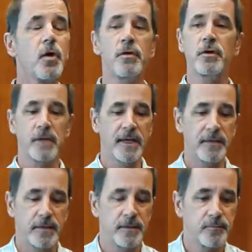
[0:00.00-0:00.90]
Although
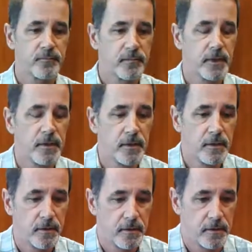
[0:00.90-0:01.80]
lately,
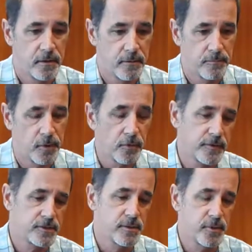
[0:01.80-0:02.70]
over
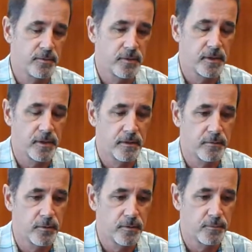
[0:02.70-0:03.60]
the summer, I
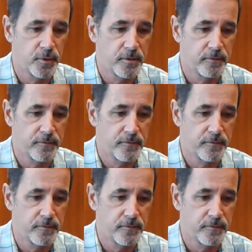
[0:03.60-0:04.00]
wrote a book